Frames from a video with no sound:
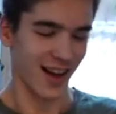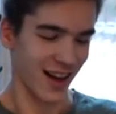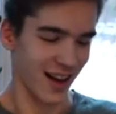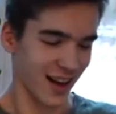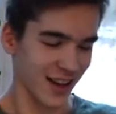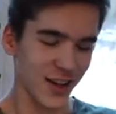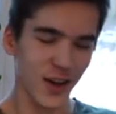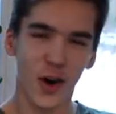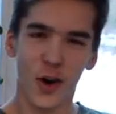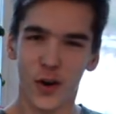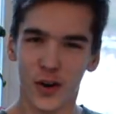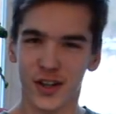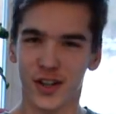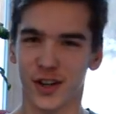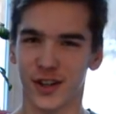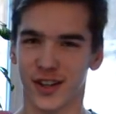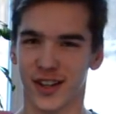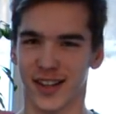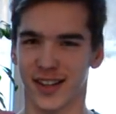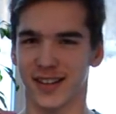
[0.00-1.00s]
I
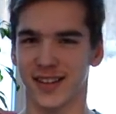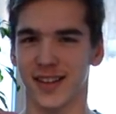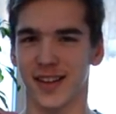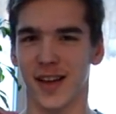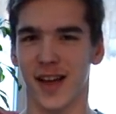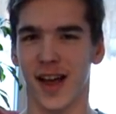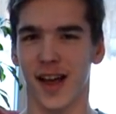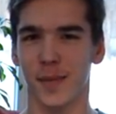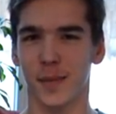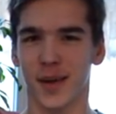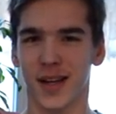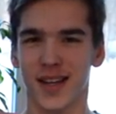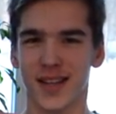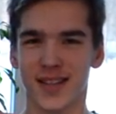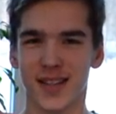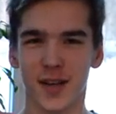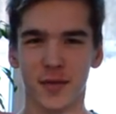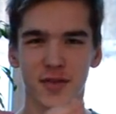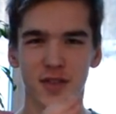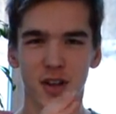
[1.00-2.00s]
ordered it
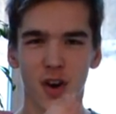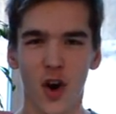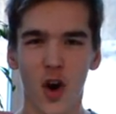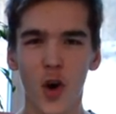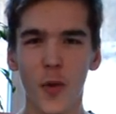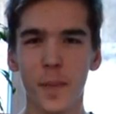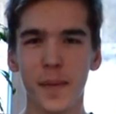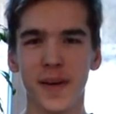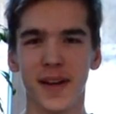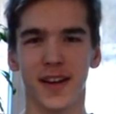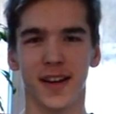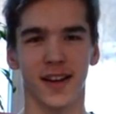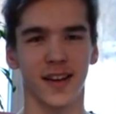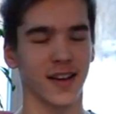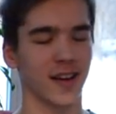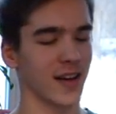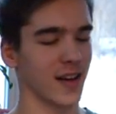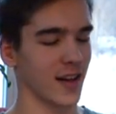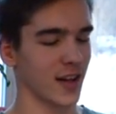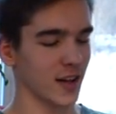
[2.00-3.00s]
because I was hoping
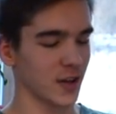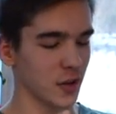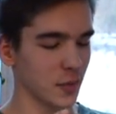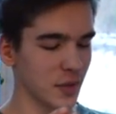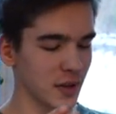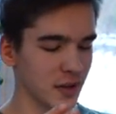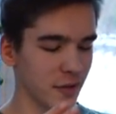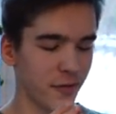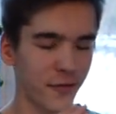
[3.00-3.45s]
to be the